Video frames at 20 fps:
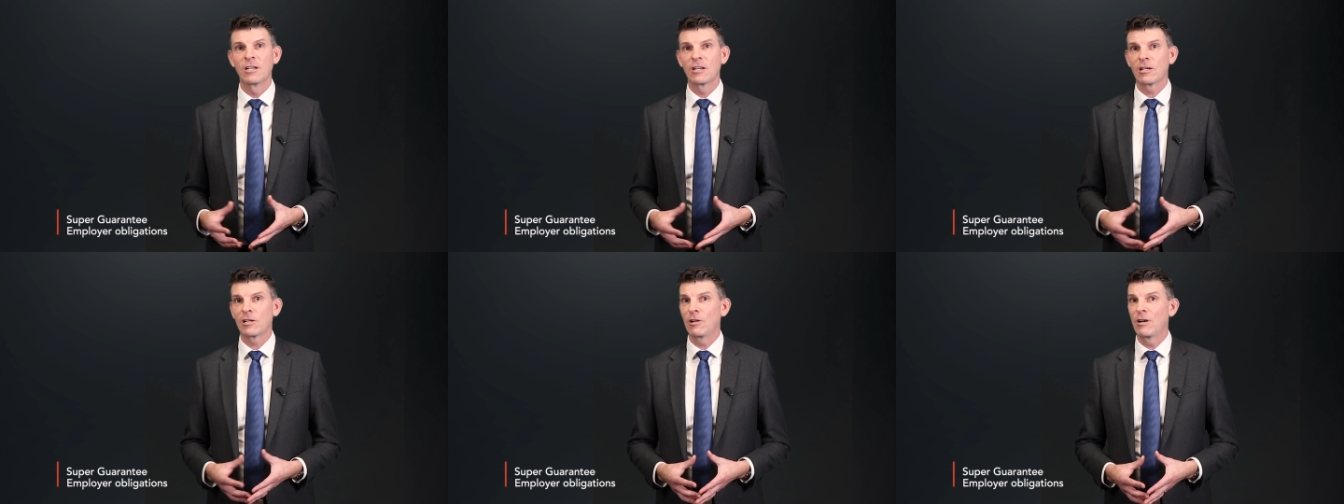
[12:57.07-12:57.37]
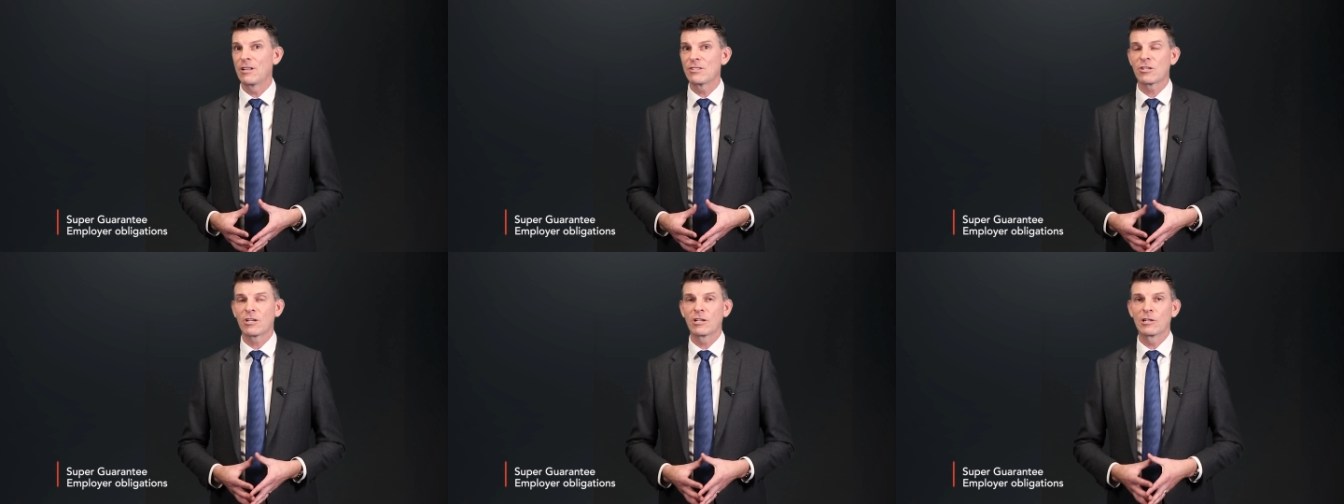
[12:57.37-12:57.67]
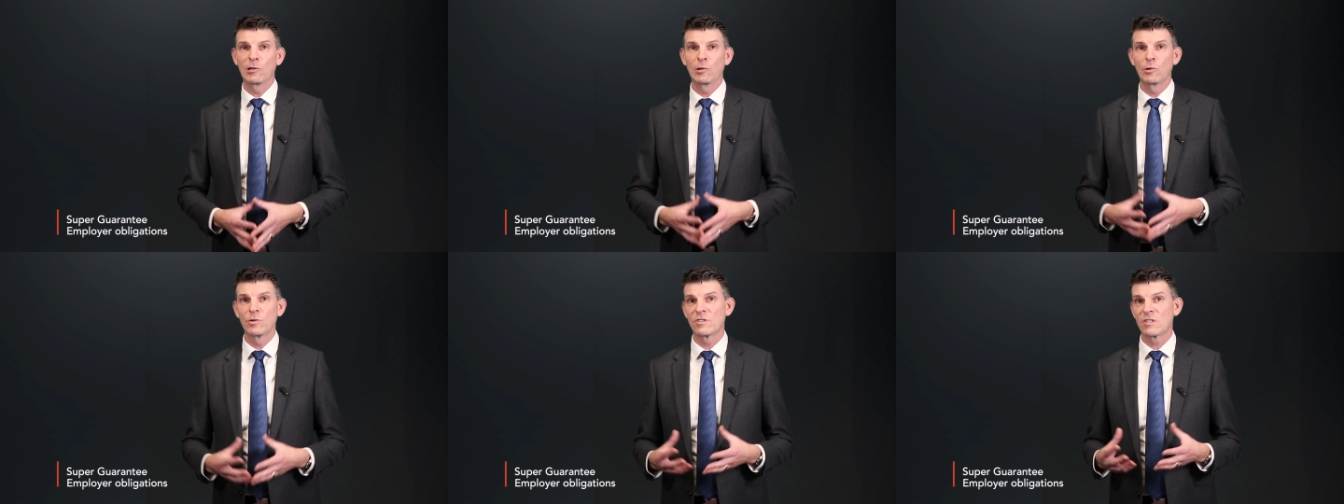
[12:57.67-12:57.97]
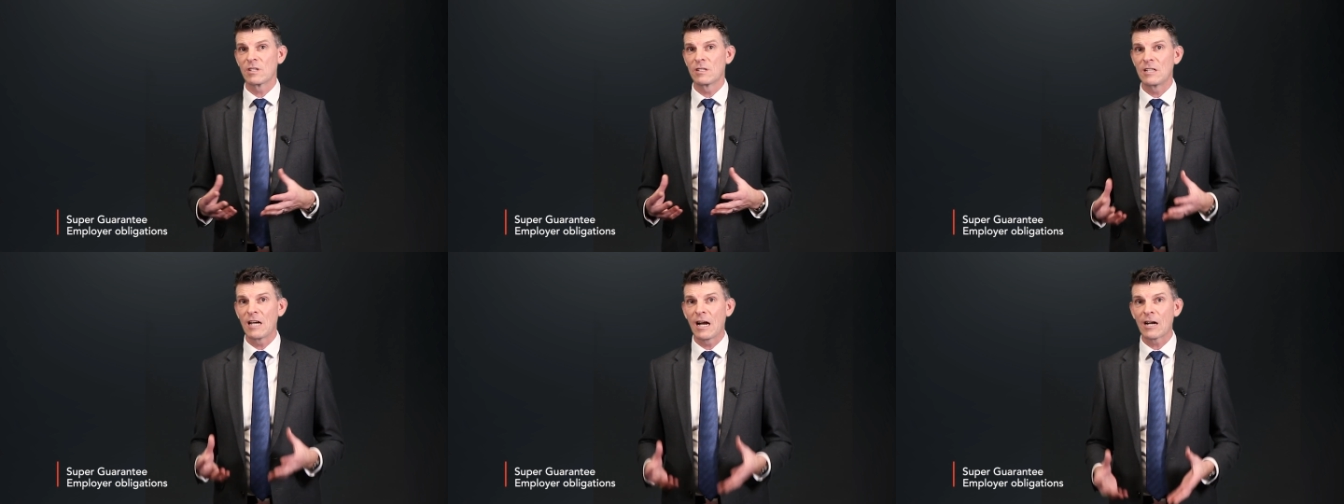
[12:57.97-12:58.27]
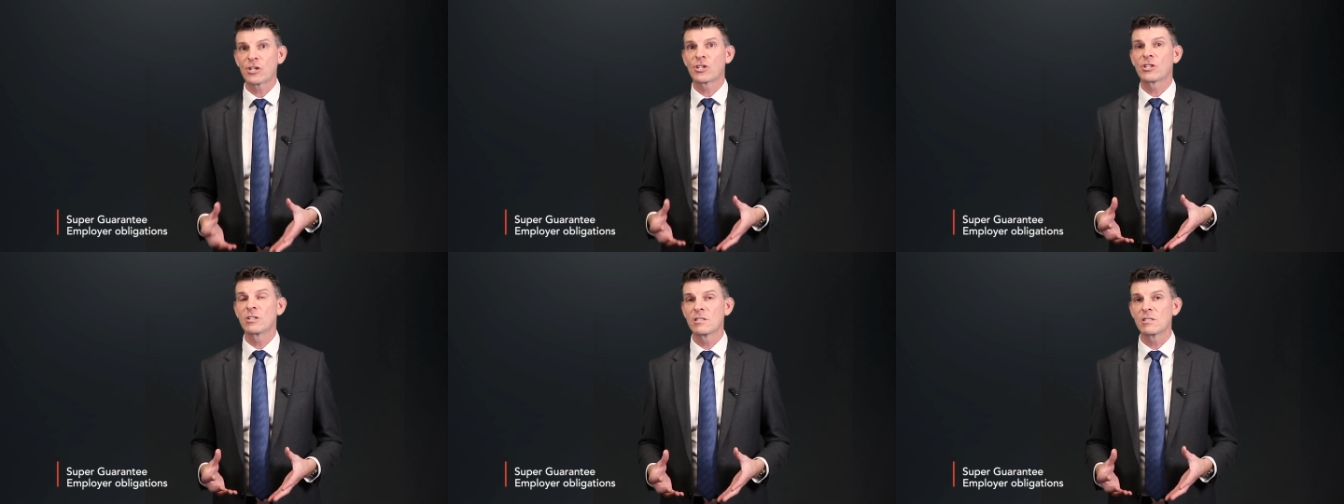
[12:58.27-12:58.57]
Clients are going to lose
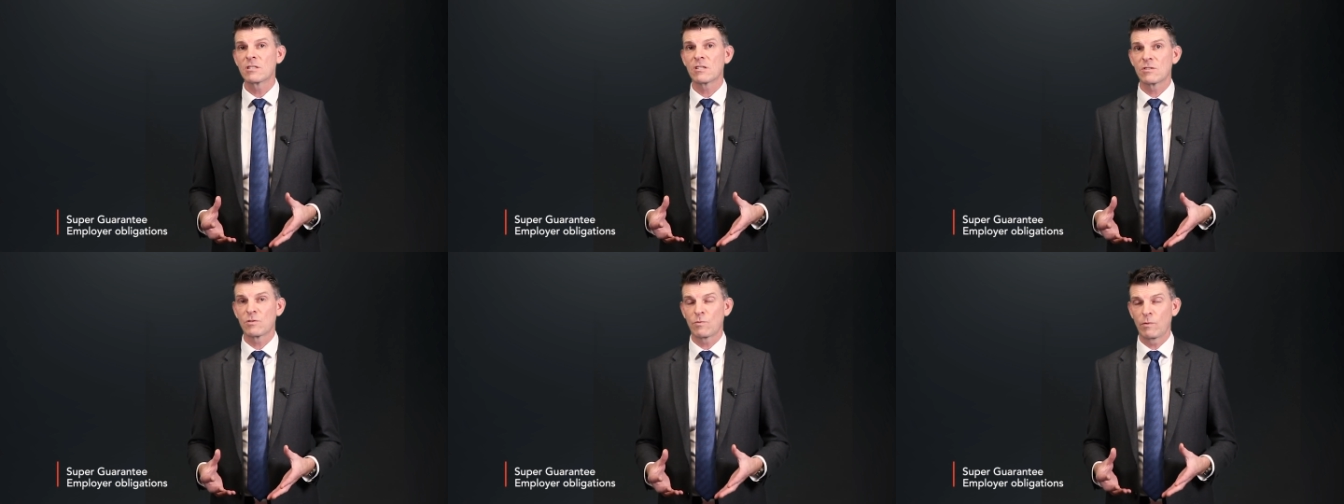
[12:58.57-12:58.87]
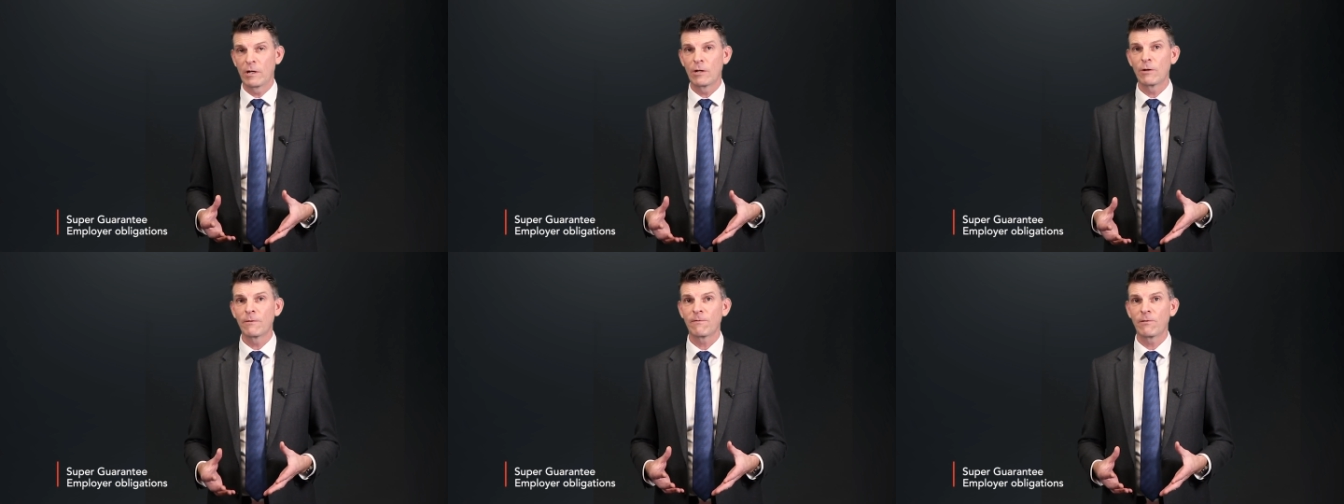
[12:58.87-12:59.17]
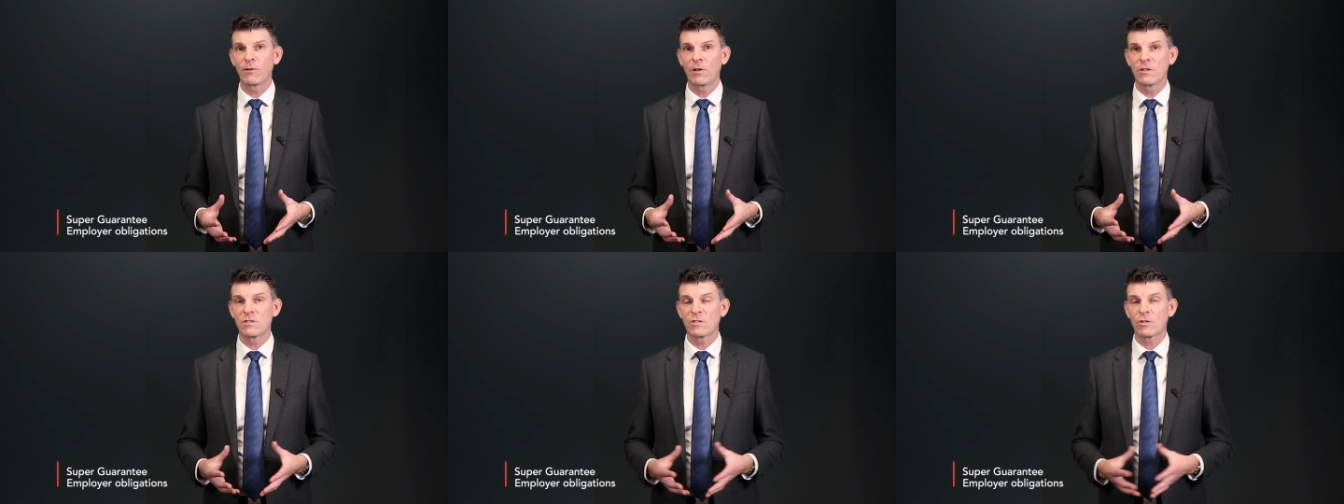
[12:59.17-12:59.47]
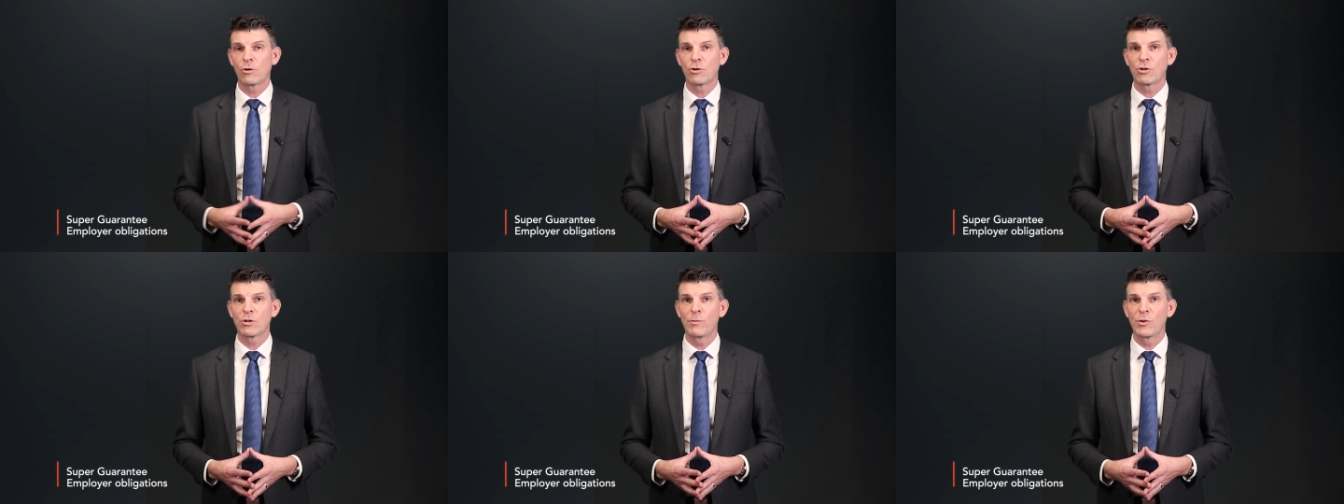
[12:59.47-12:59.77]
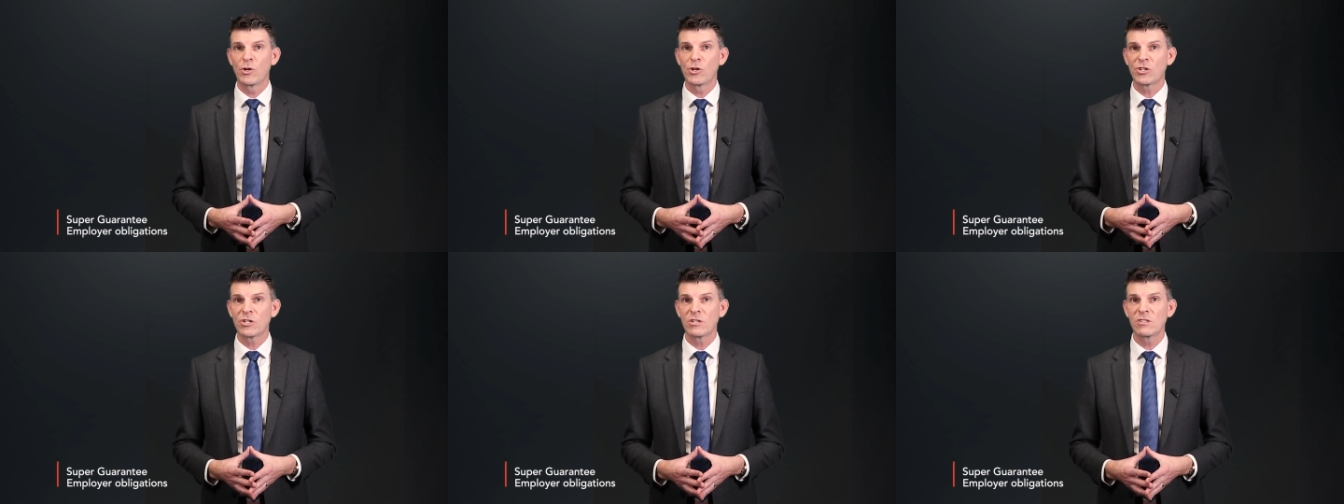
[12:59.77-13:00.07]
deductions as well for those
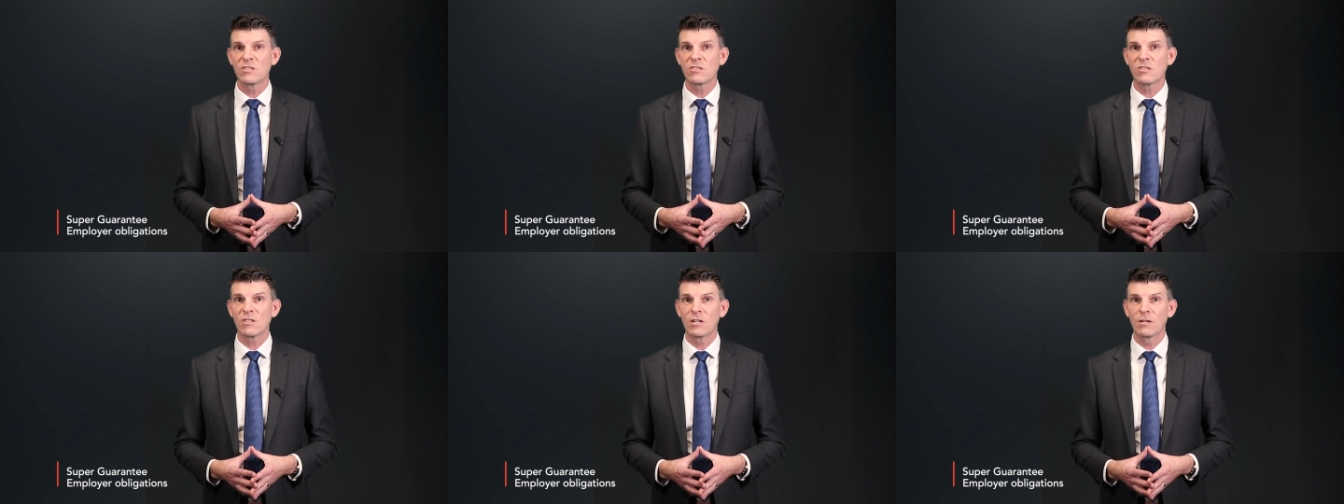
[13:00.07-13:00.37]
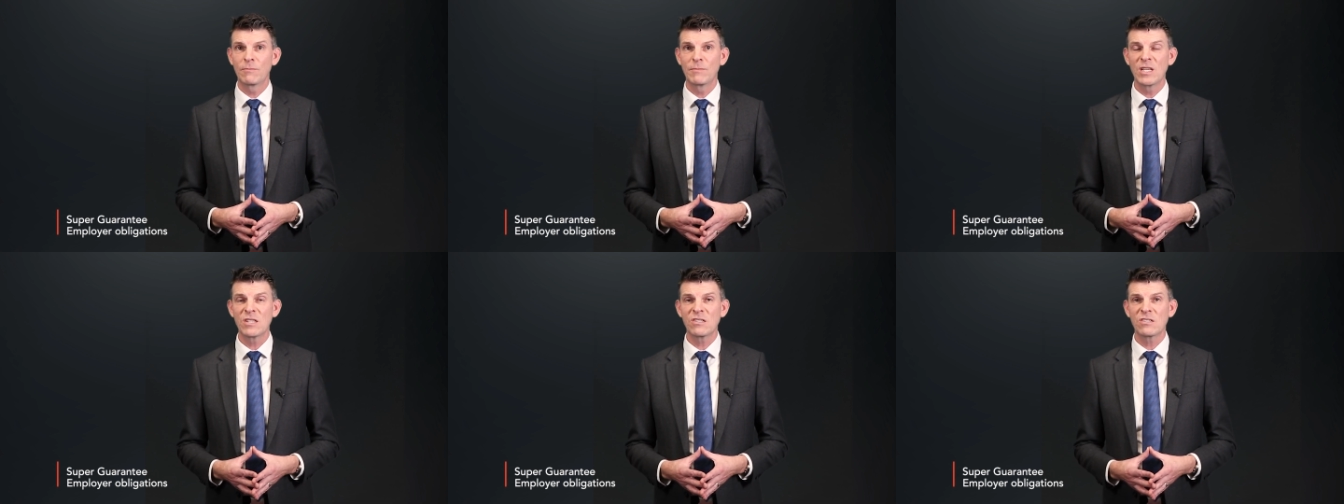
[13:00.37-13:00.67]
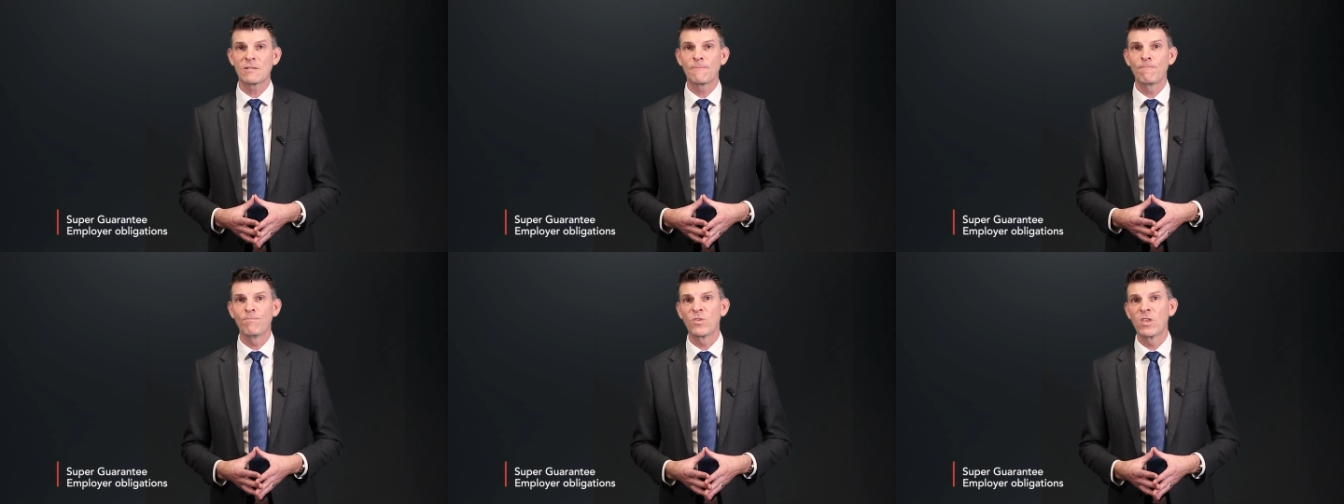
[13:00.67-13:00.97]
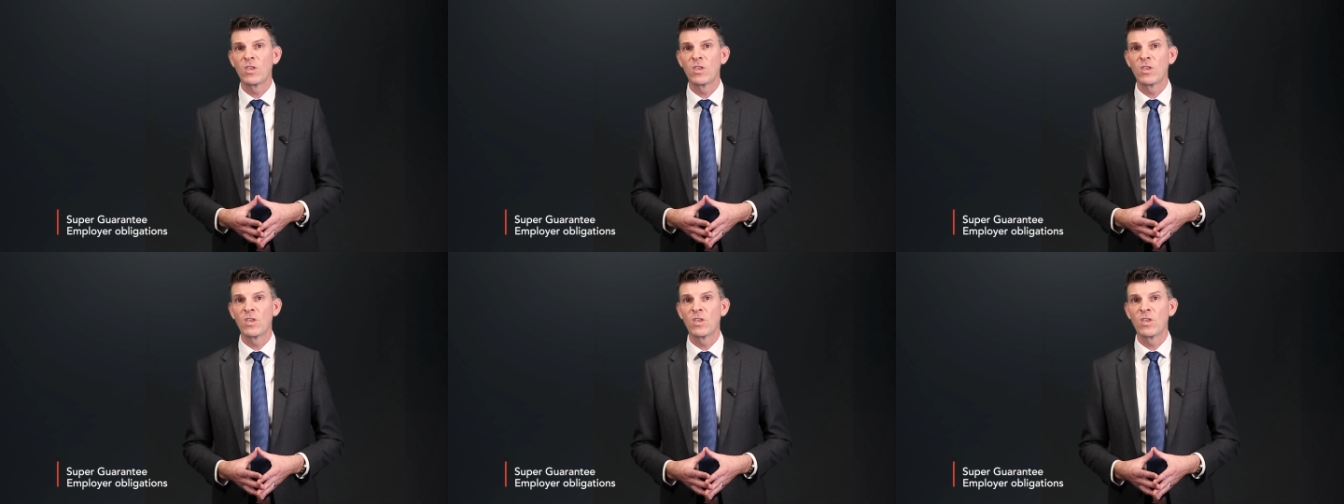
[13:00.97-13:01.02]
contributions that are missed.